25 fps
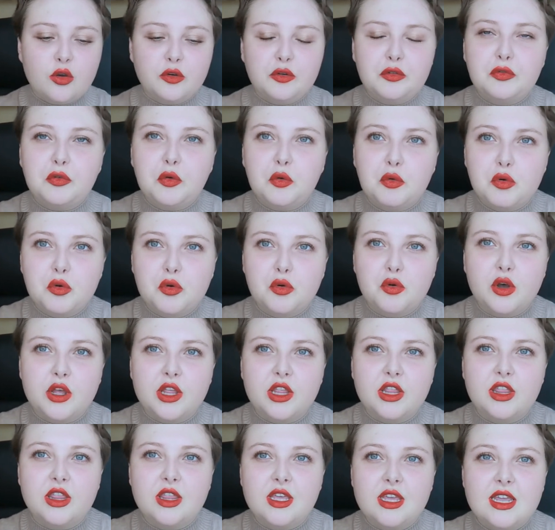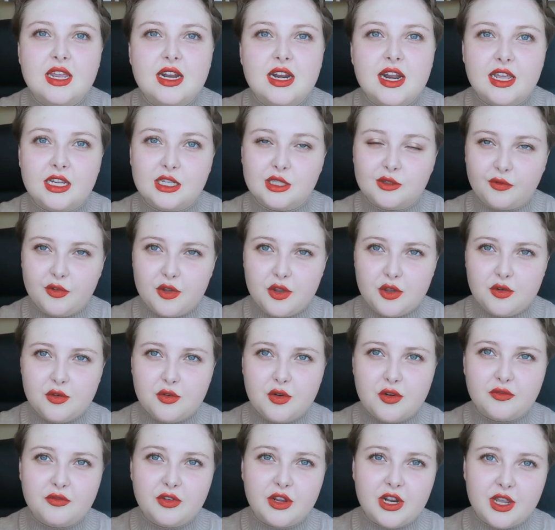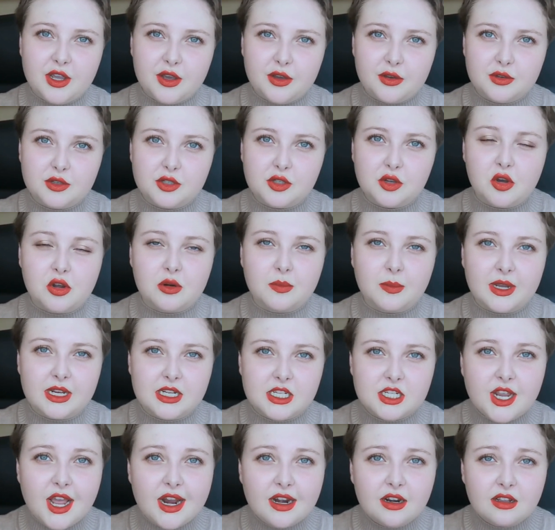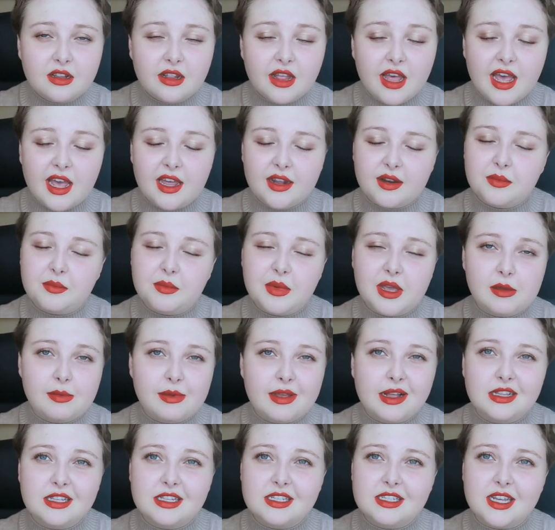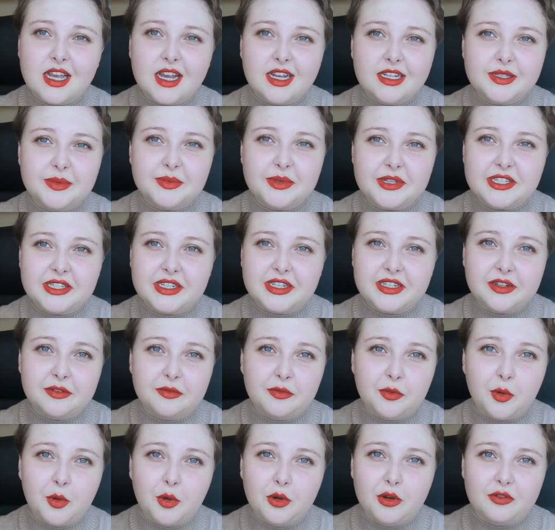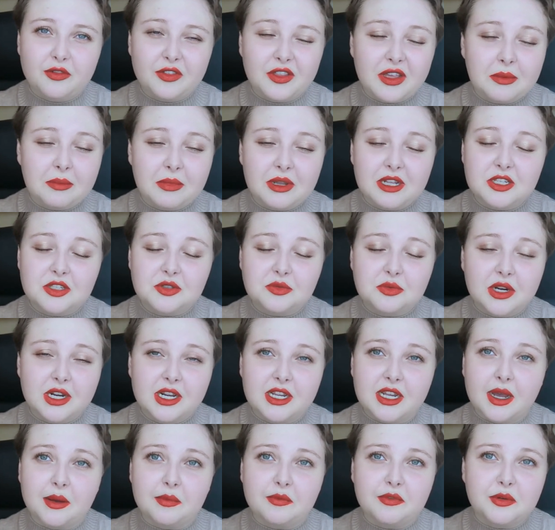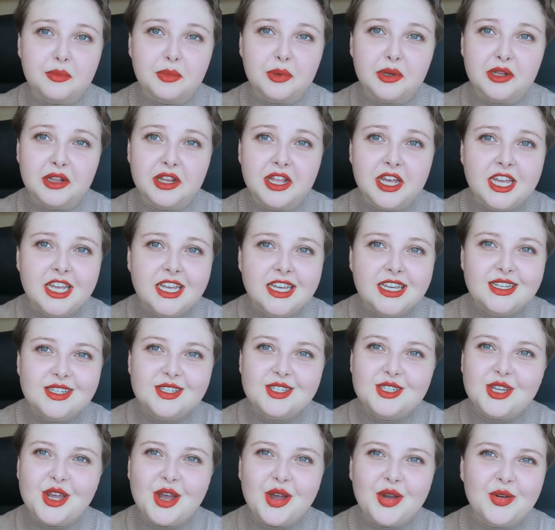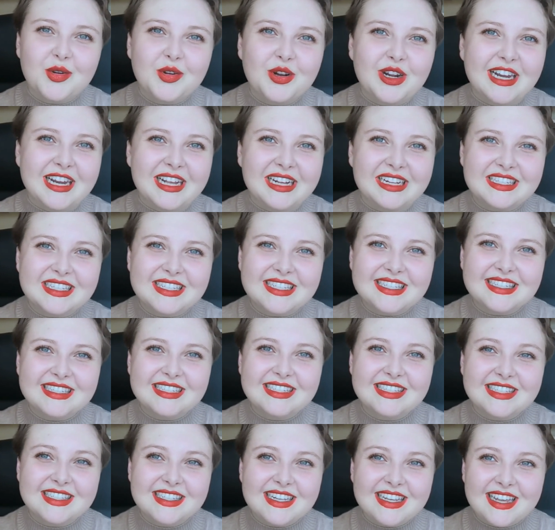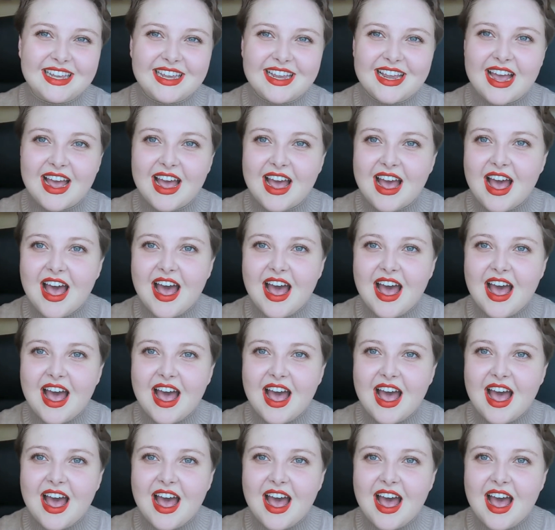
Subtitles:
for the next few videos on my channel, and maybe I'll decide to be seated for all of them. It's really comfortable, so let's see.